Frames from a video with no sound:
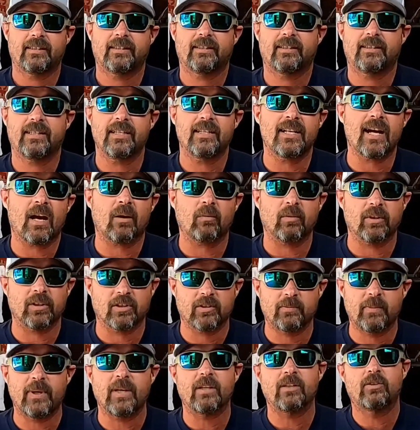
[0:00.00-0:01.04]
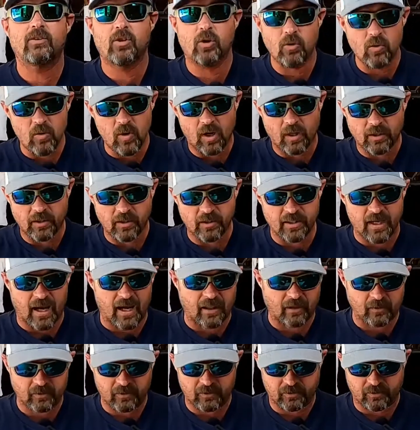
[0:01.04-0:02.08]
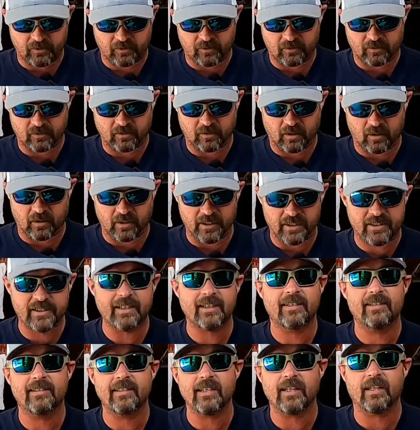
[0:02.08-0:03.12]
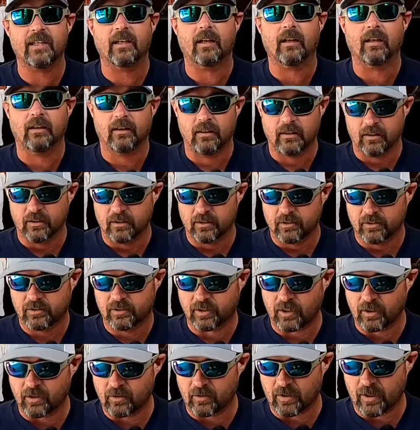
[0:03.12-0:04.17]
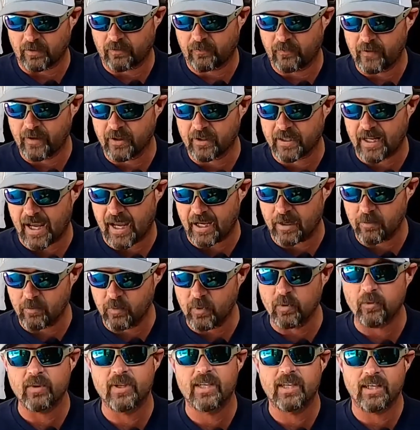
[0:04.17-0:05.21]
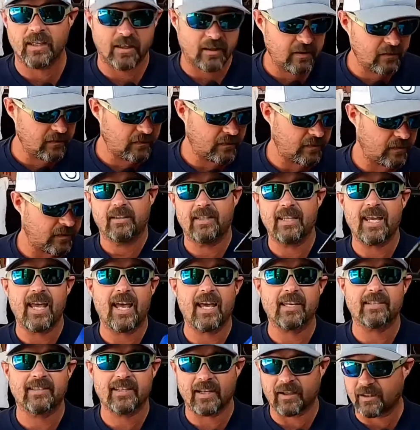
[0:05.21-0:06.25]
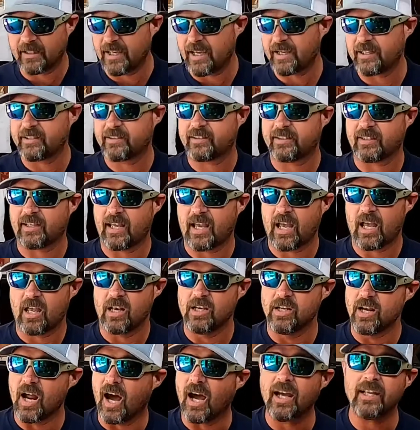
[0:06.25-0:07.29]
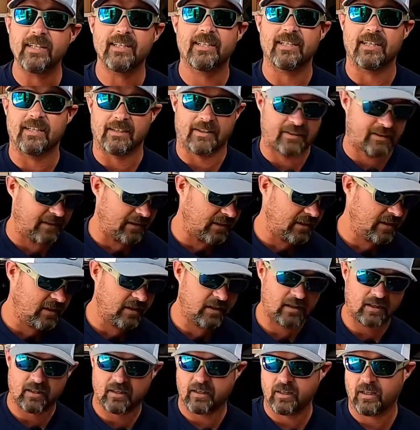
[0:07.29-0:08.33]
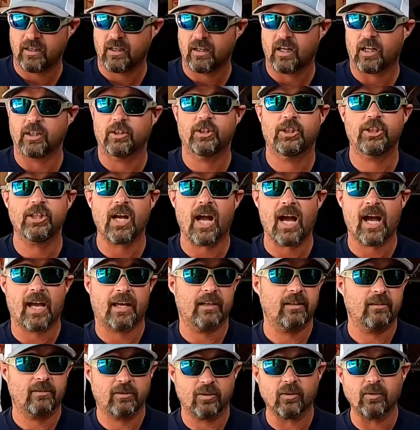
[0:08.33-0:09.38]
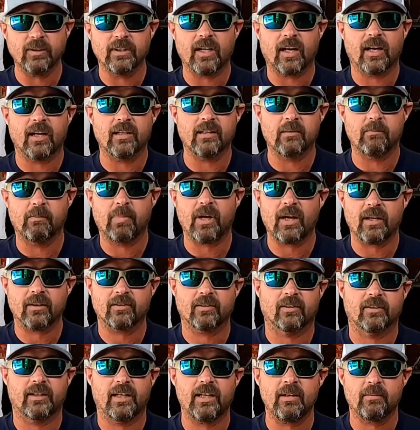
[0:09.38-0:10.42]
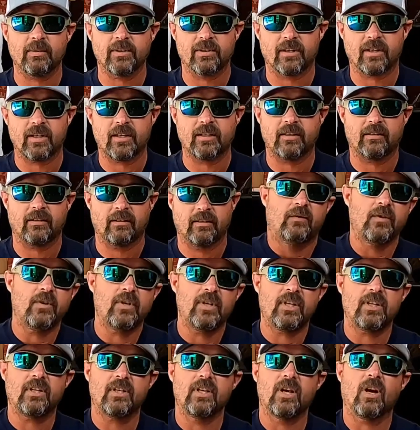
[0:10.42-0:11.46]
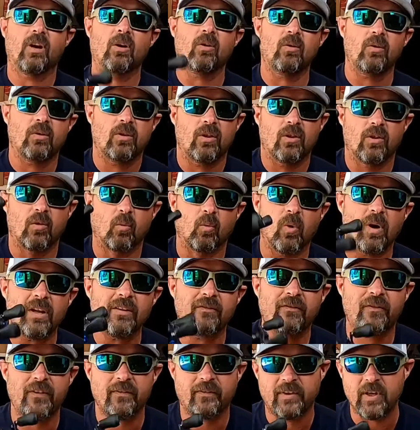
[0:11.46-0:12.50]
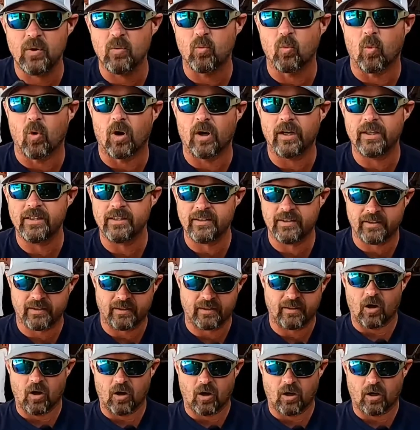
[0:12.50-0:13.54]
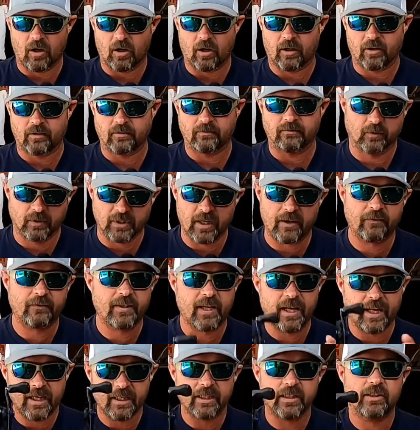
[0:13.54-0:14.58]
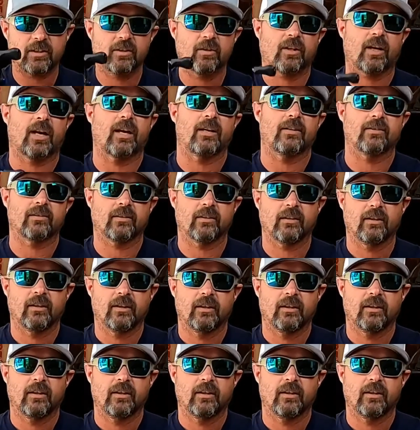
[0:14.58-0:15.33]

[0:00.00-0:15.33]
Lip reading: Did not want to spend $200 on a DC. So I figured I will give the SLX non-DC a shot. It's only $100 on Amazon. If you didn't know, the 151s are left-handed cranks.